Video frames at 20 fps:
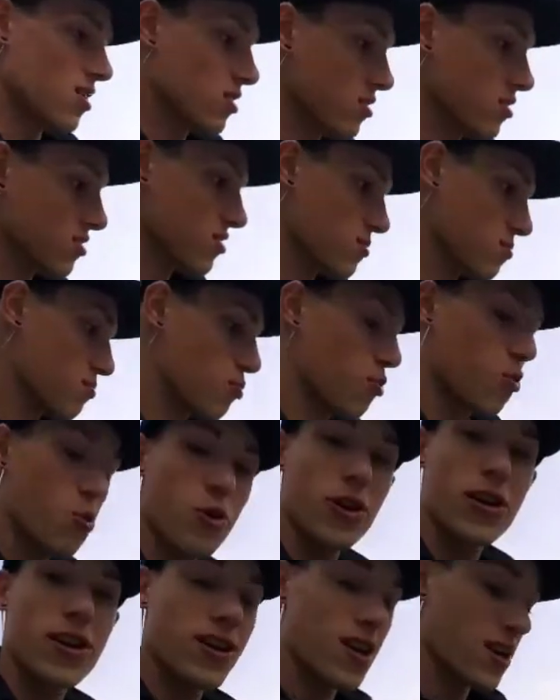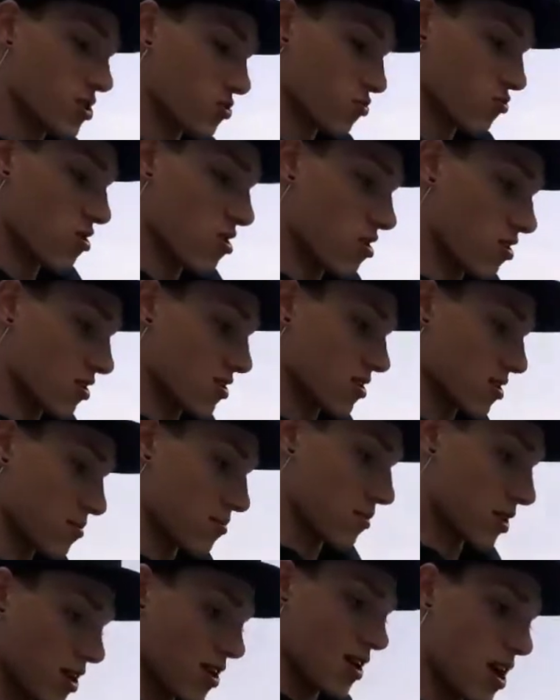and I got some pretty nice
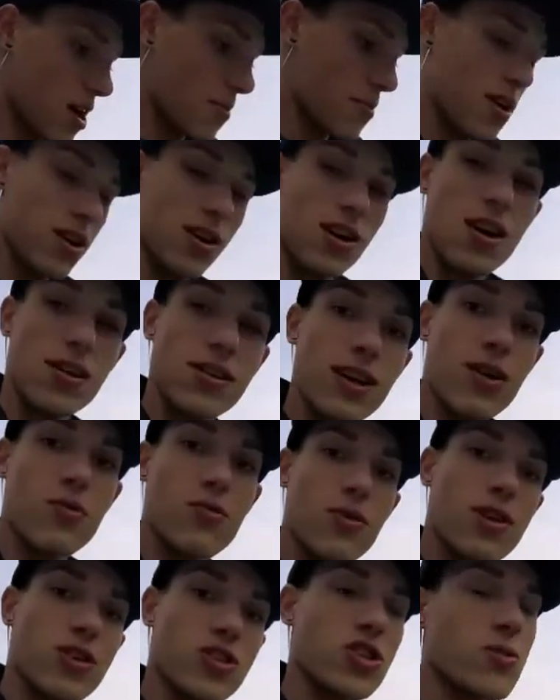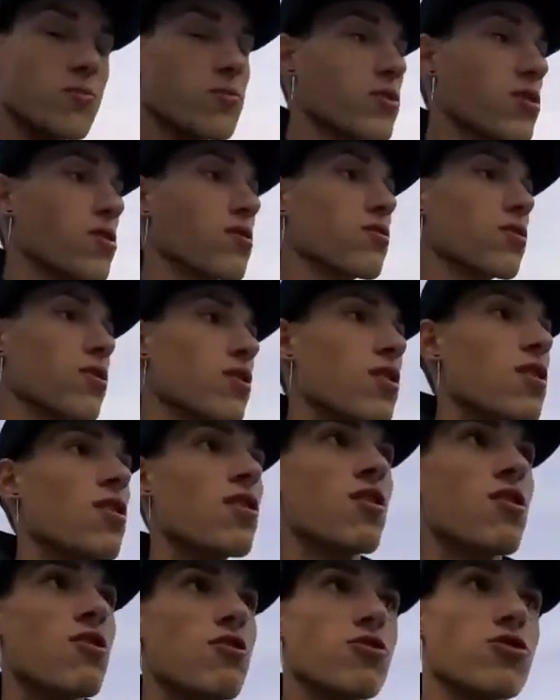rocks and I'm kind of happy I got that rare
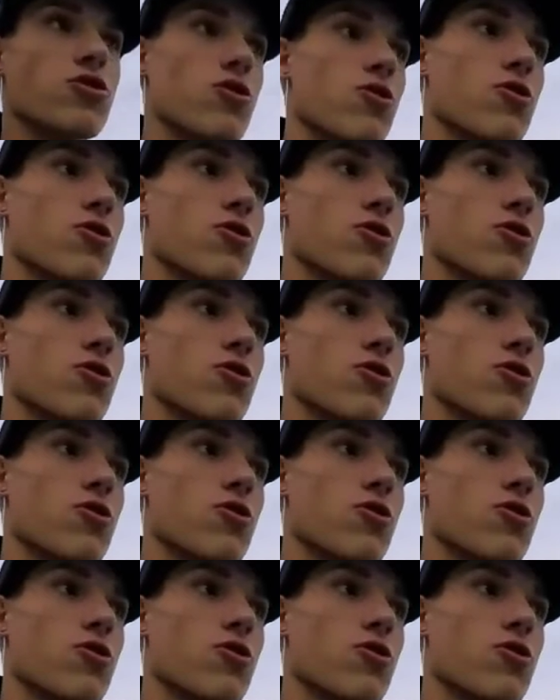gemstone.